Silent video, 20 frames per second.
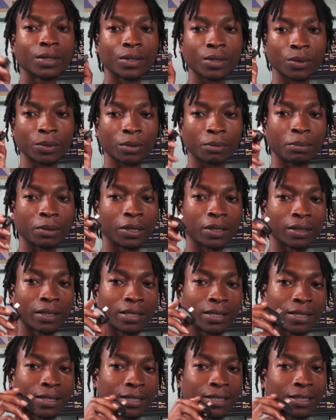So we plug
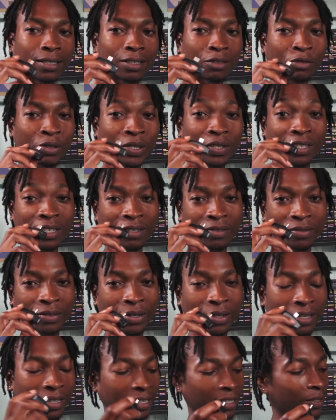this little
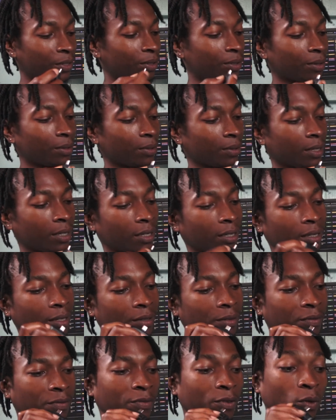receiver into
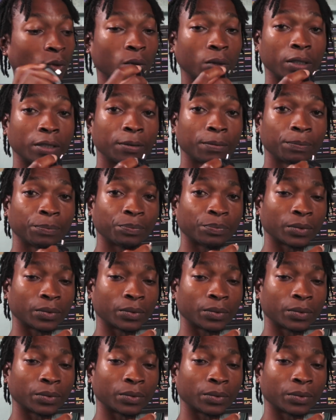the phone